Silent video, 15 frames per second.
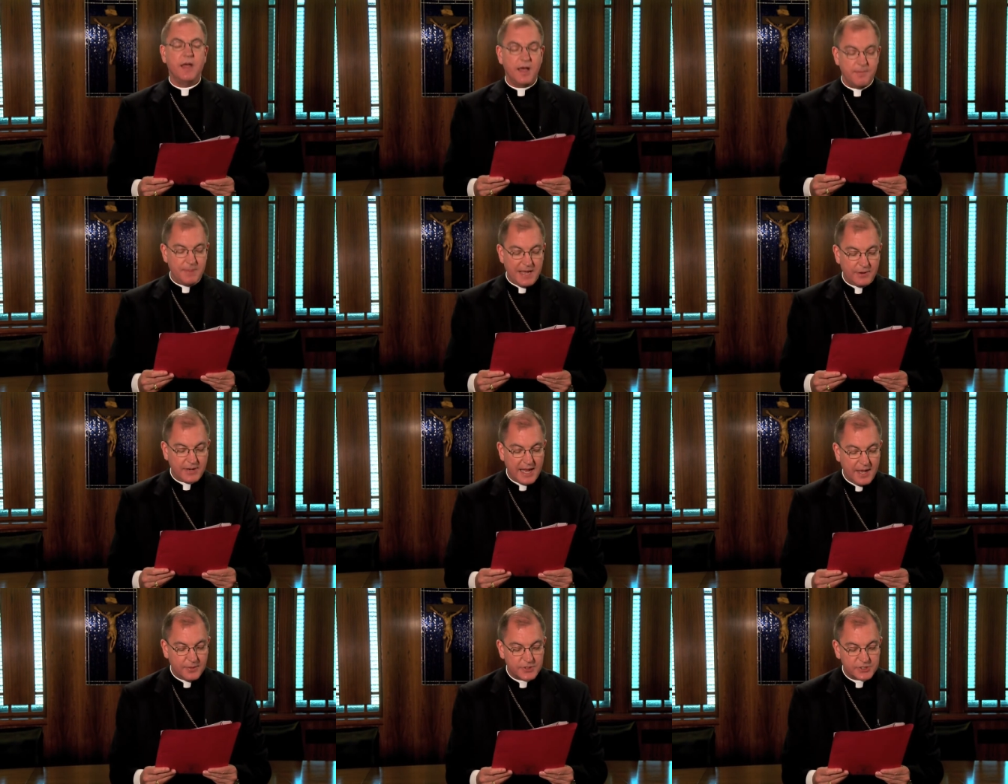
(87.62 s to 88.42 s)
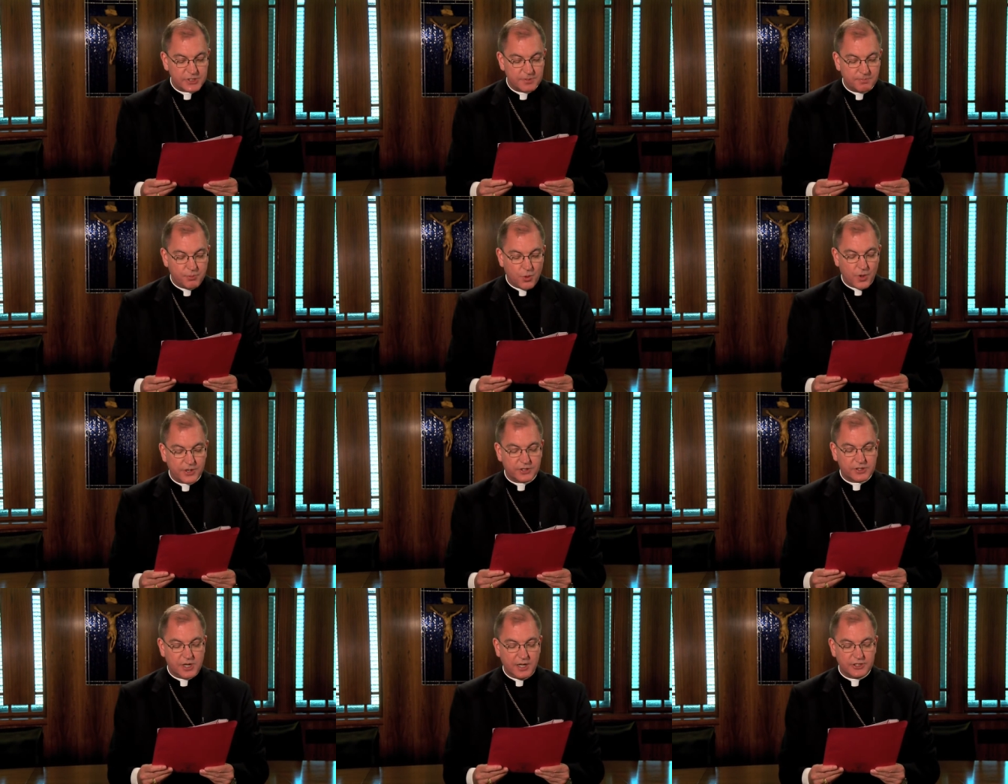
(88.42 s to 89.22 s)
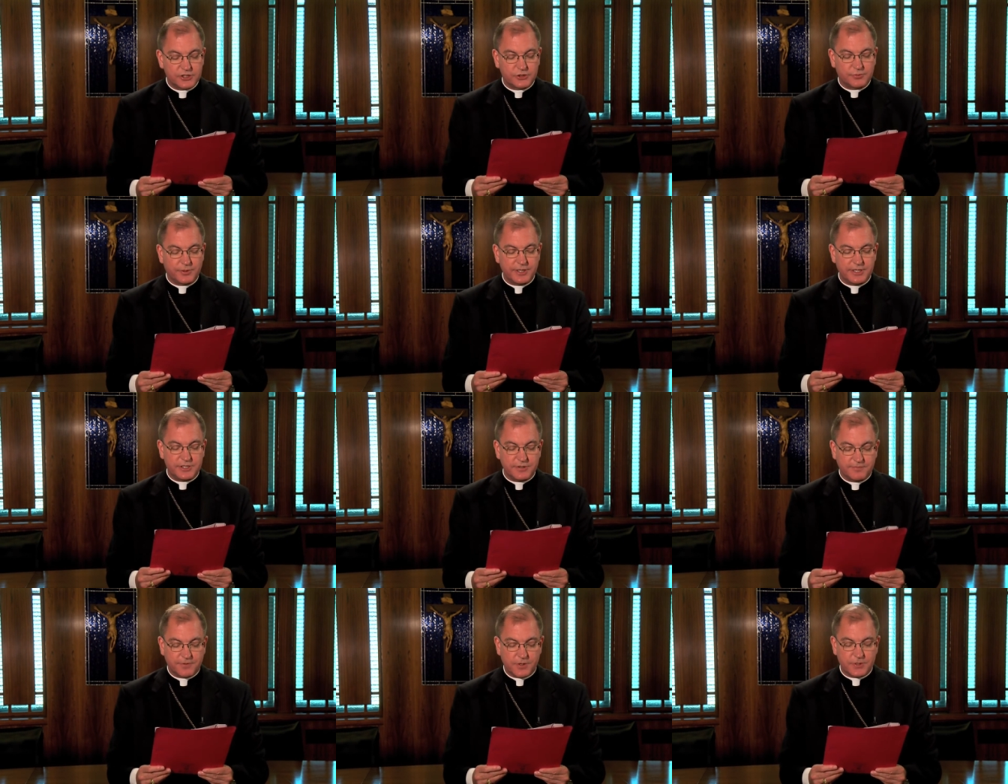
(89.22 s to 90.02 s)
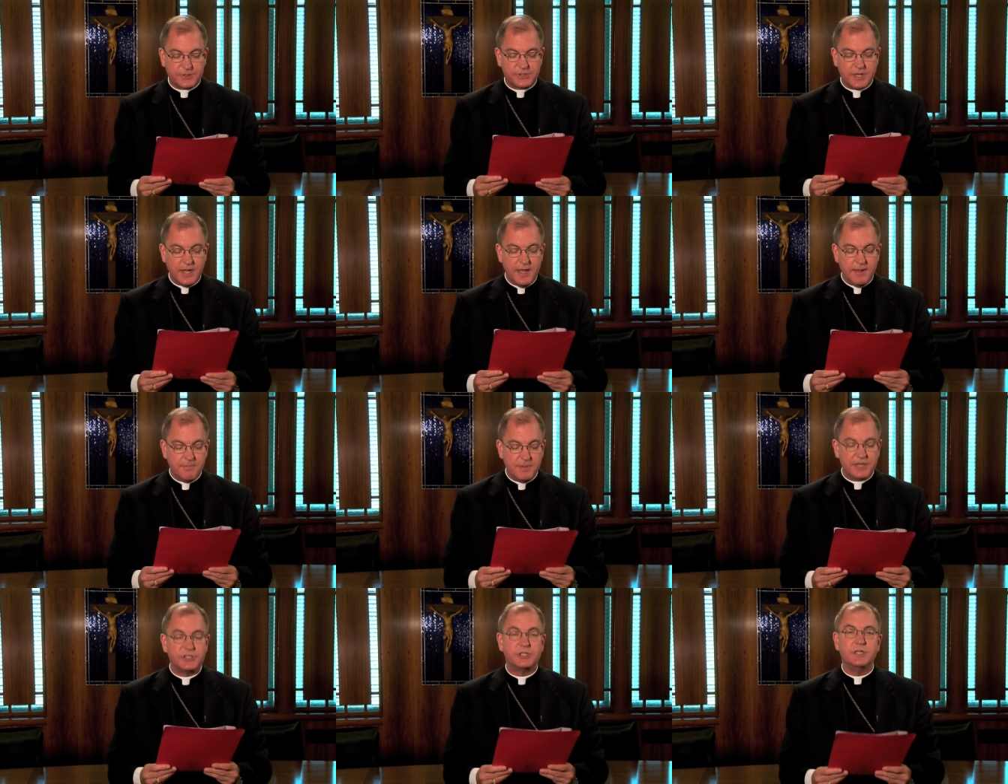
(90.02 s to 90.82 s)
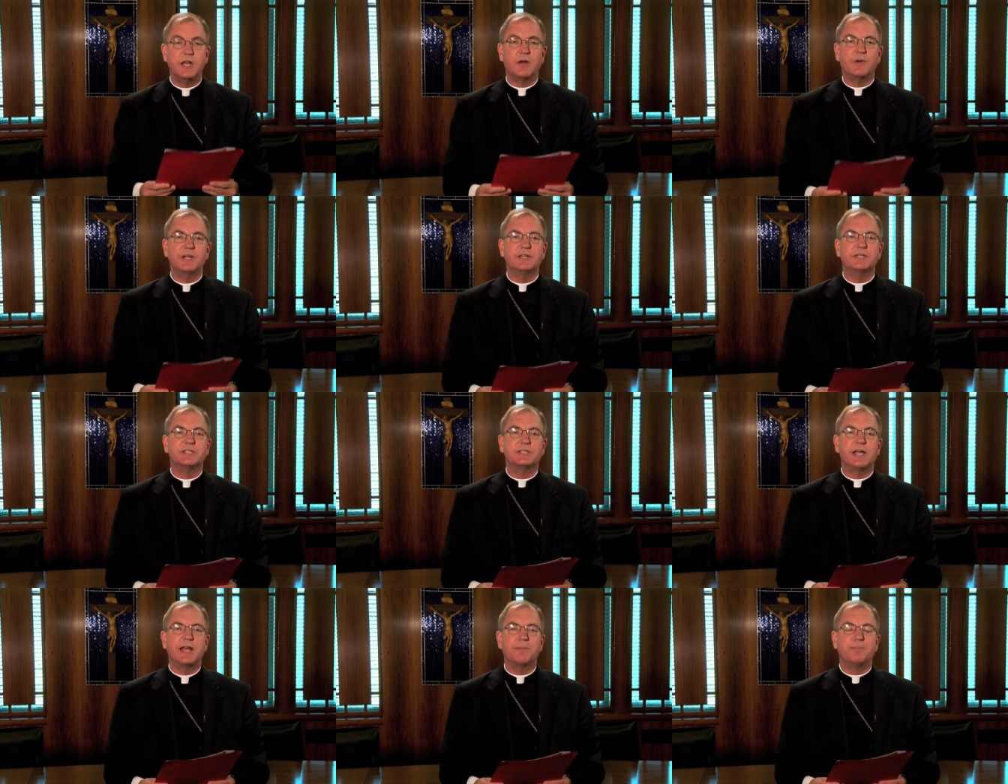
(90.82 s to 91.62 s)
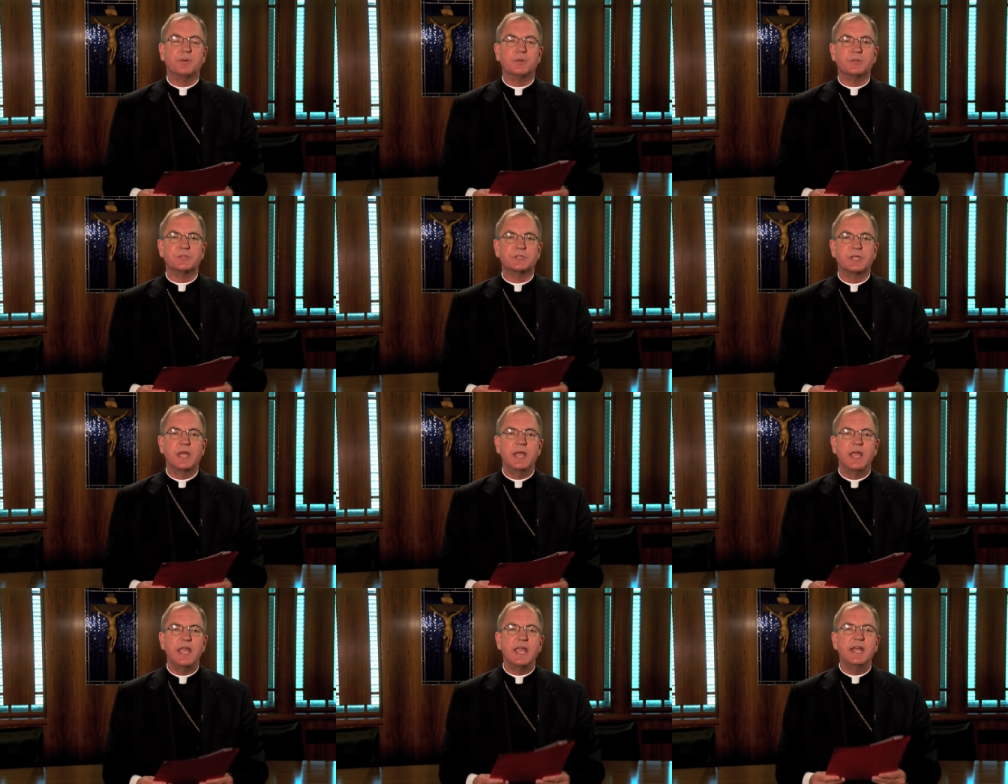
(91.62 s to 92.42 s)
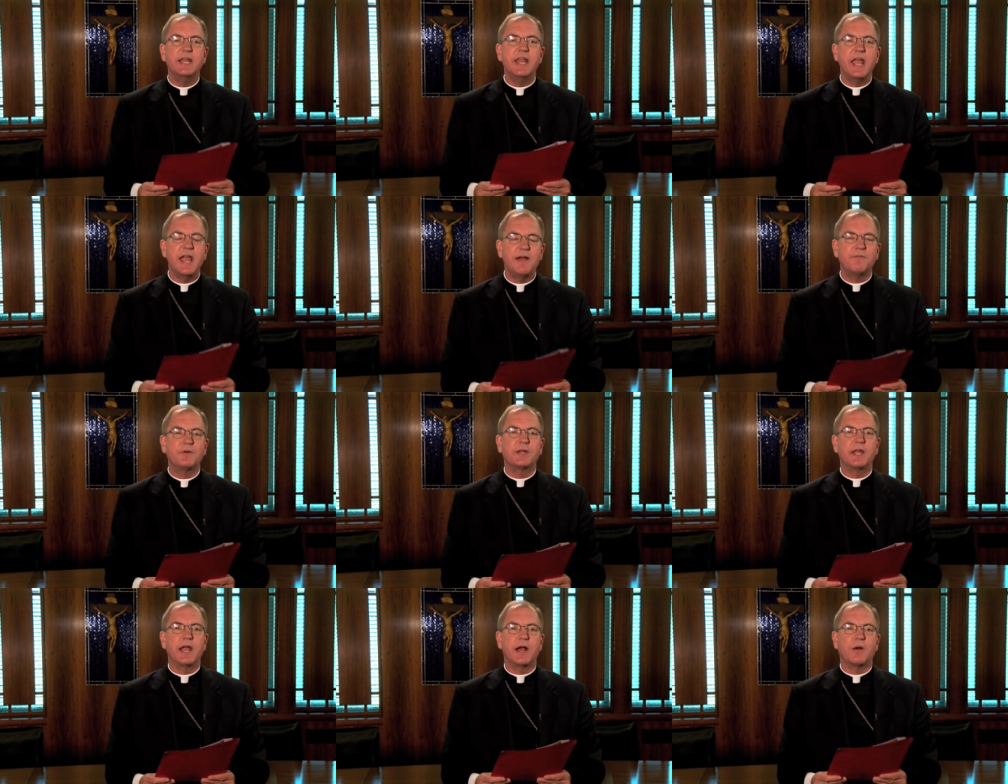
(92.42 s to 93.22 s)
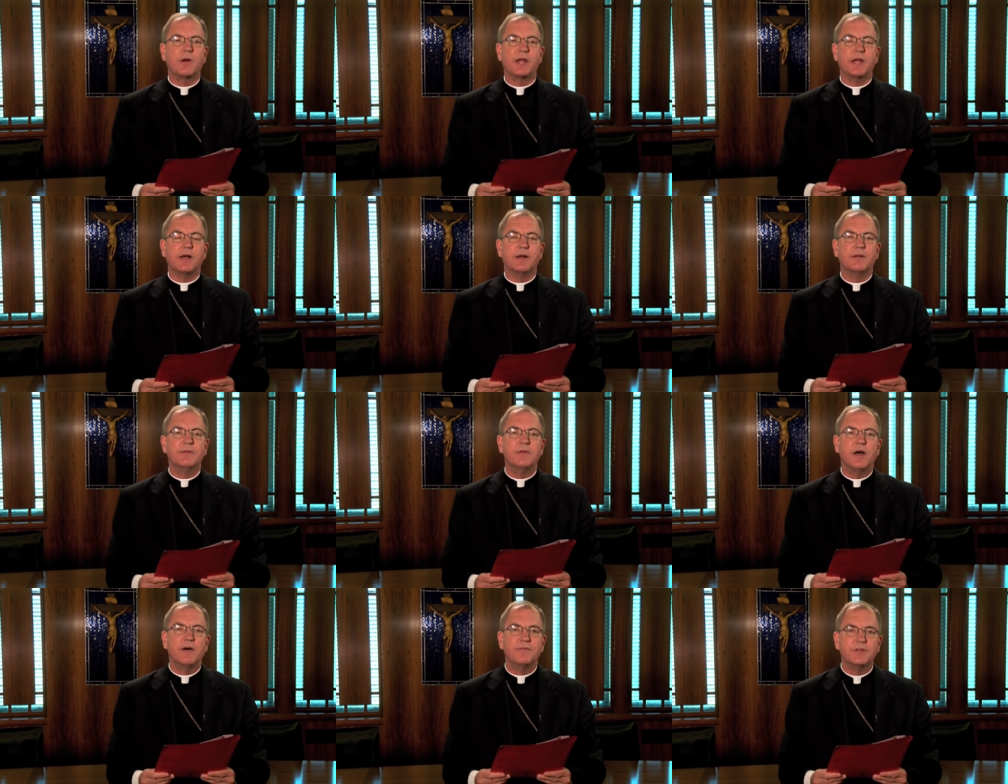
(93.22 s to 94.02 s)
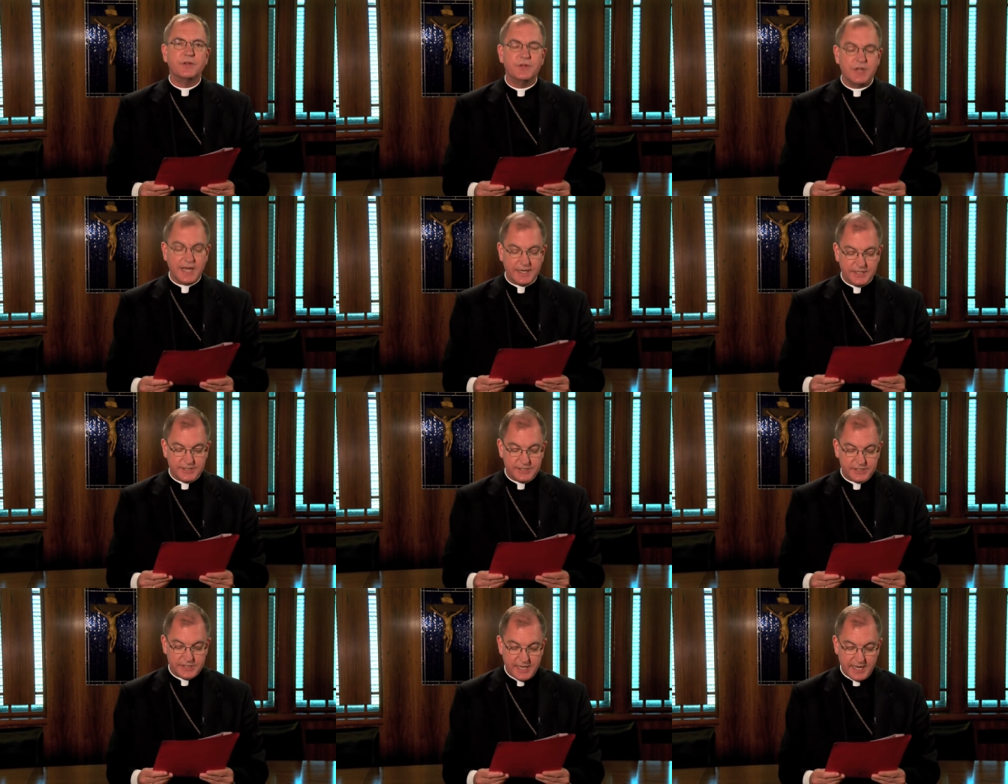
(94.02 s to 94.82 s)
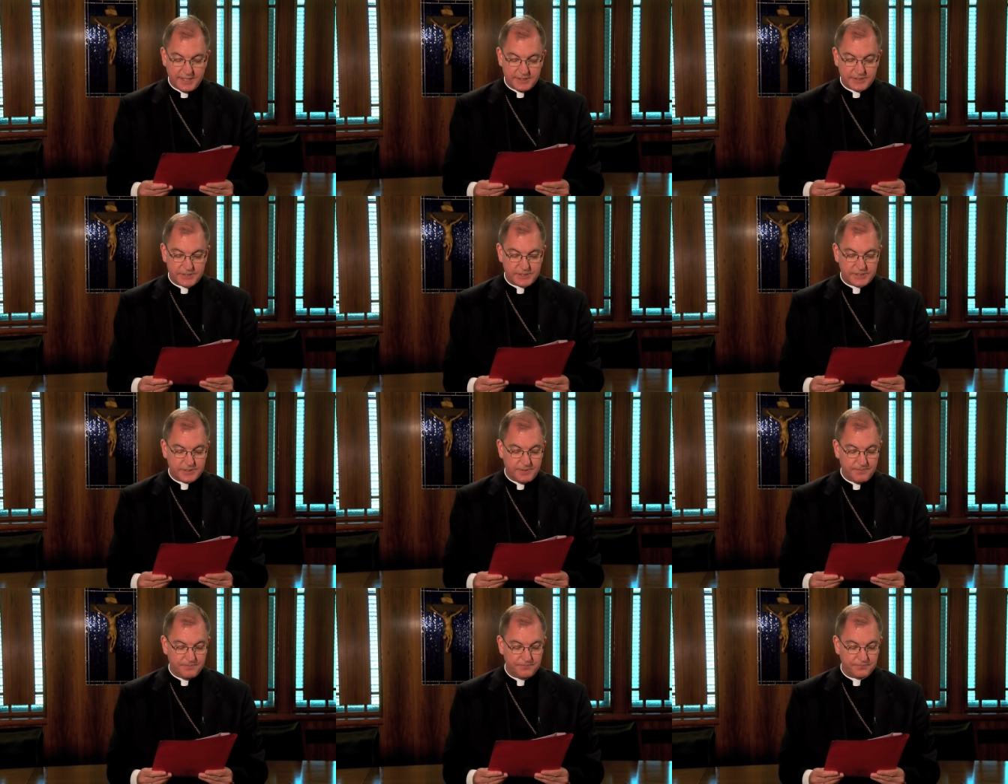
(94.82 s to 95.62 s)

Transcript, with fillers: about how to support culturally diverse missionary disciples in every area of the United States.